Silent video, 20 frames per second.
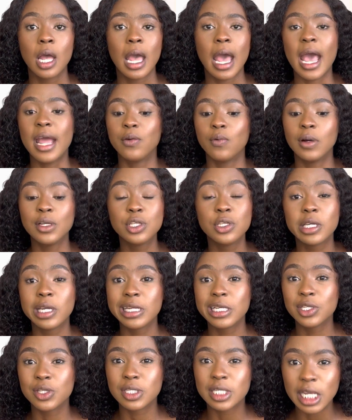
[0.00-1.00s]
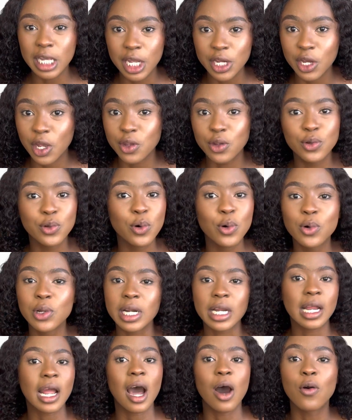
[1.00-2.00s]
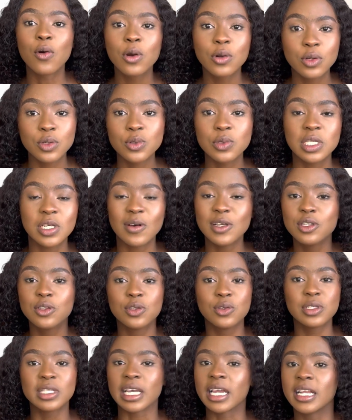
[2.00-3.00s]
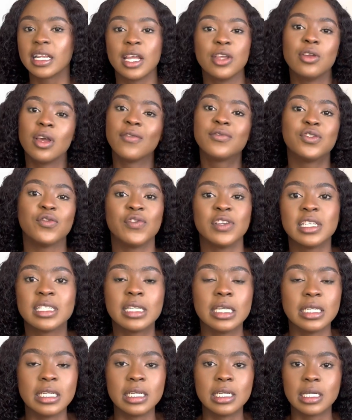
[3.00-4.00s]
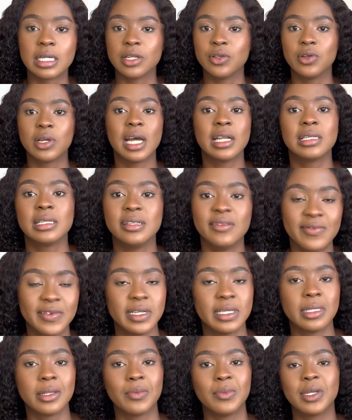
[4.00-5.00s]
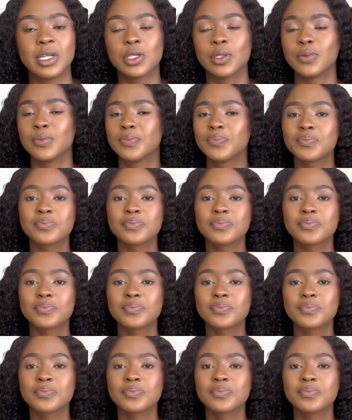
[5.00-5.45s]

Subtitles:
And once you get into second year, you know, I couldn't switch. Once you do second year, you have to finish the degree. You can't leave it in the middle.